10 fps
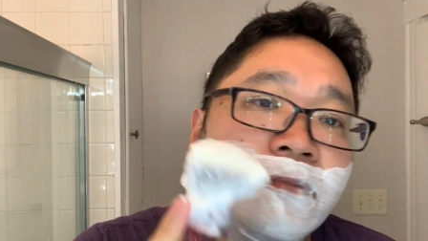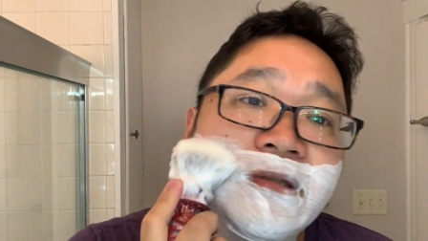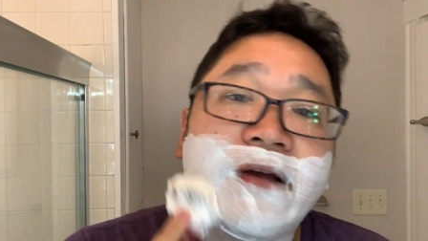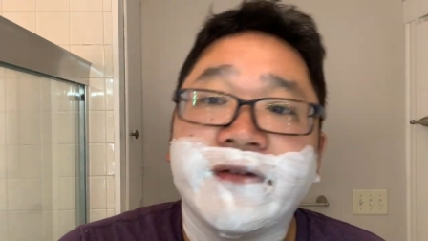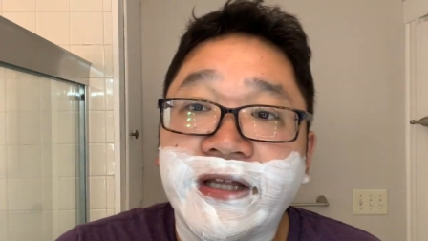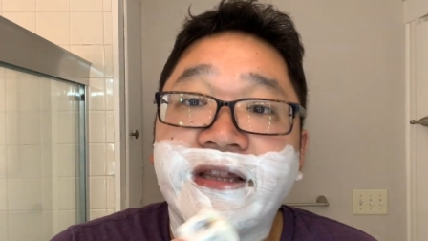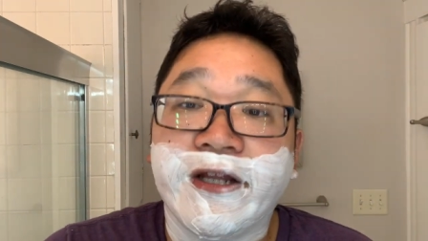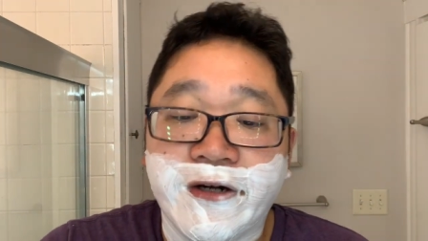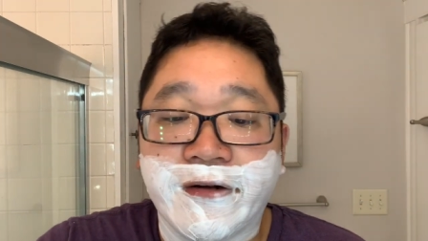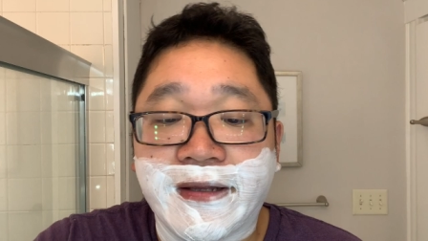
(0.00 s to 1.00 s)
Definitely
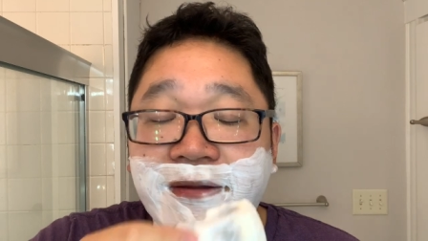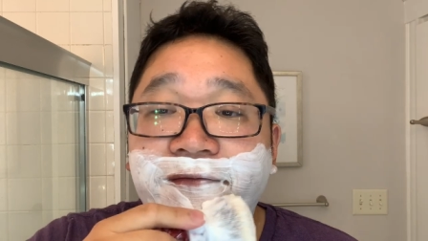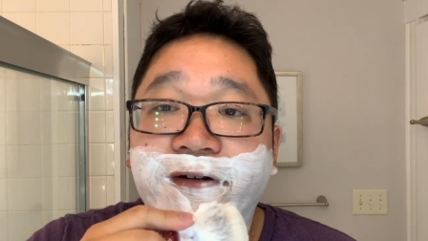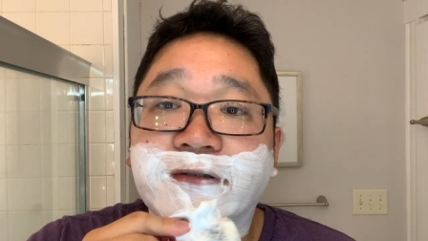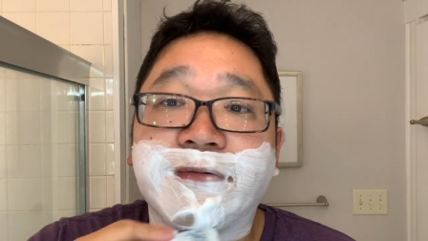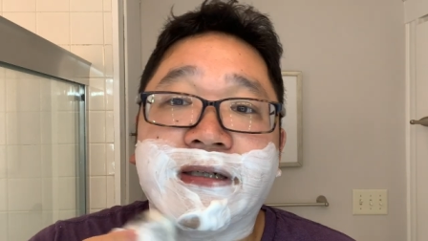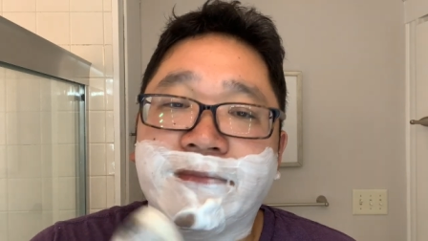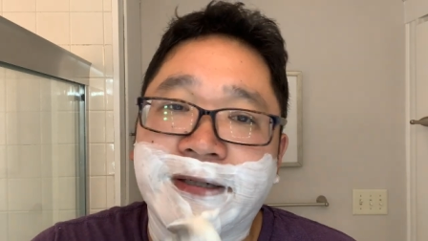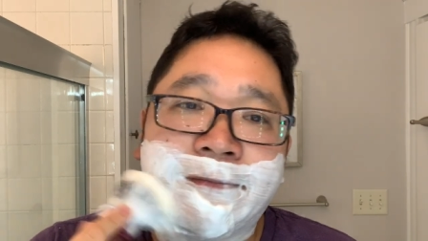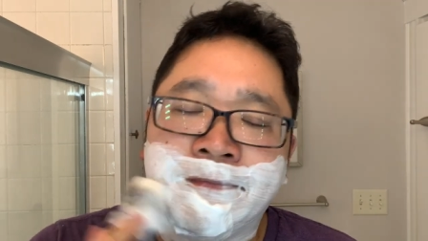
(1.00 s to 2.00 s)
thinner than the first one,
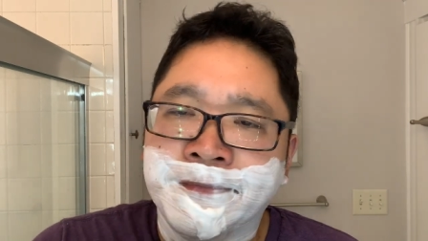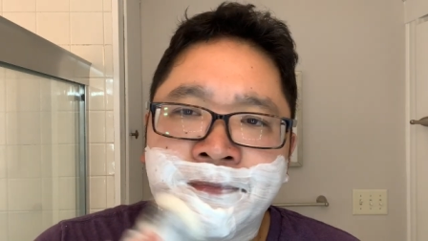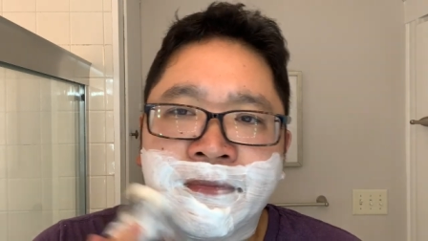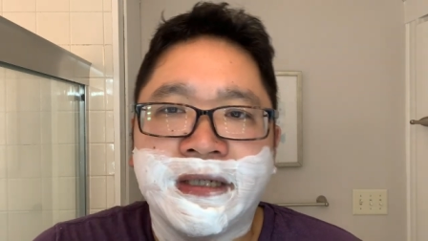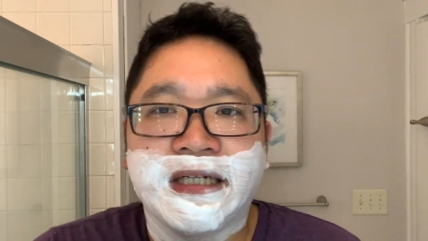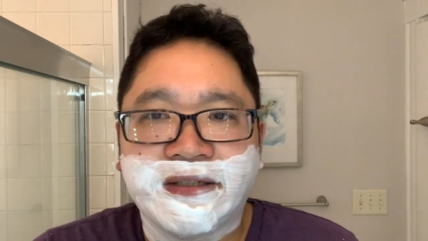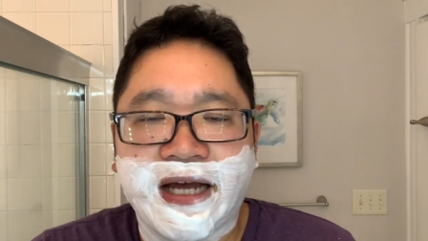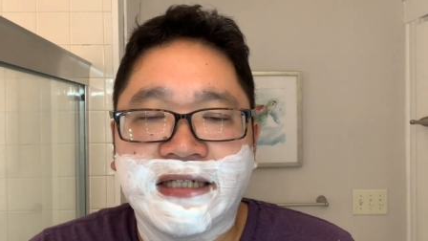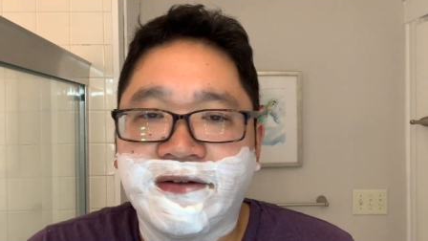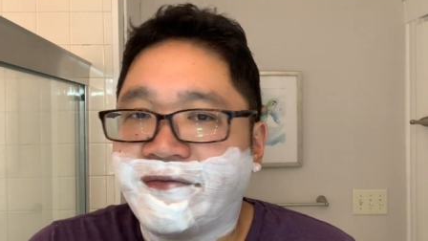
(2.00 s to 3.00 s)
but as,
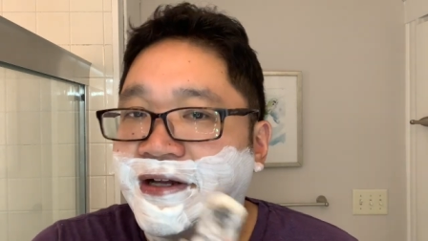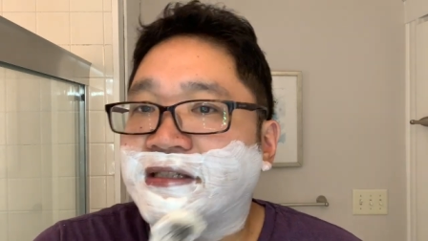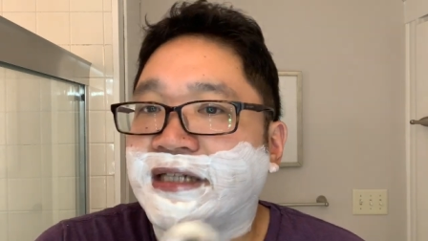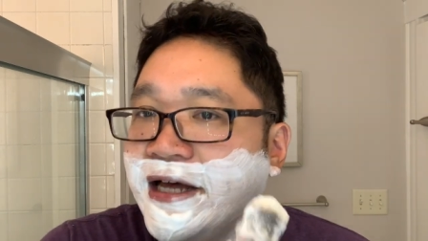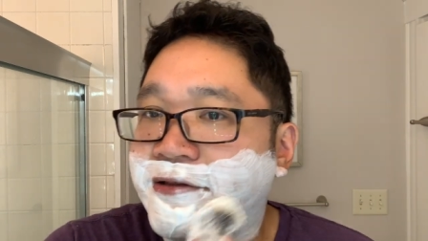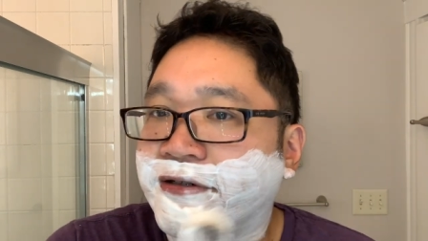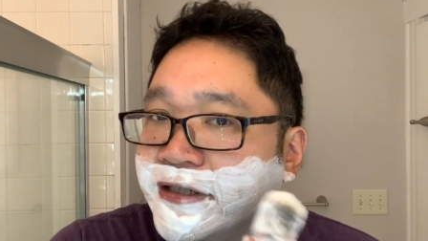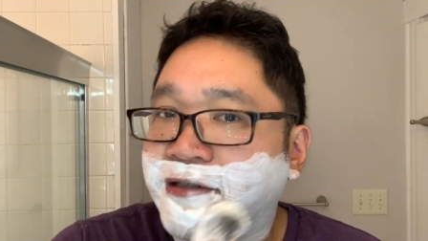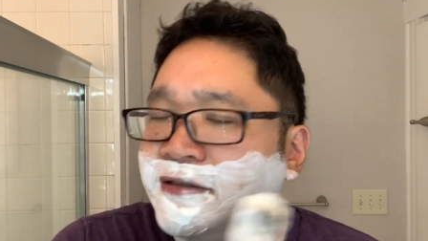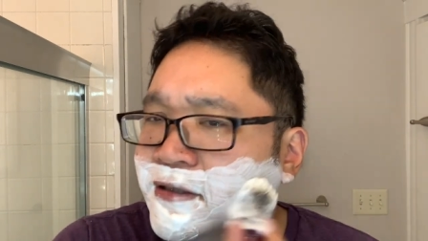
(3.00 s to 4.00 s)
as a face
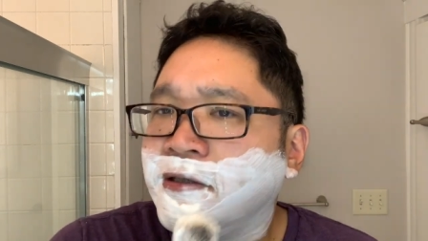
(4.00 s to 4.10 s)
lather,